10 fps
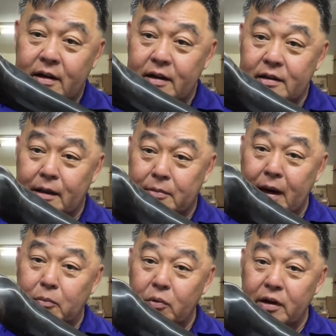
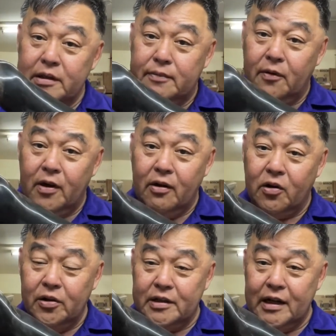subscribe to us for our
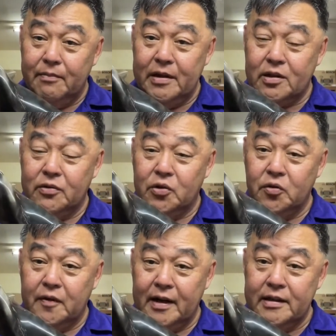constant updates of
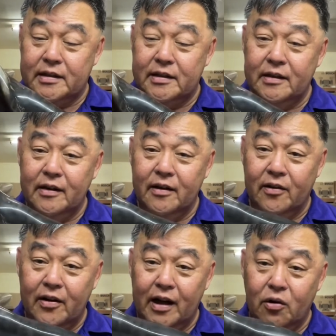shofars
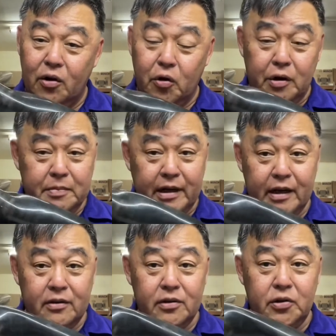on our YouTube
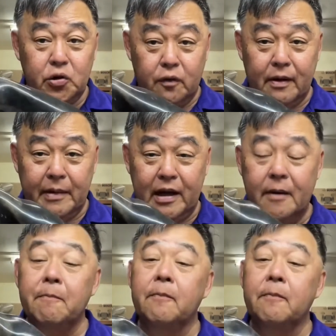channel, Shofar Maker.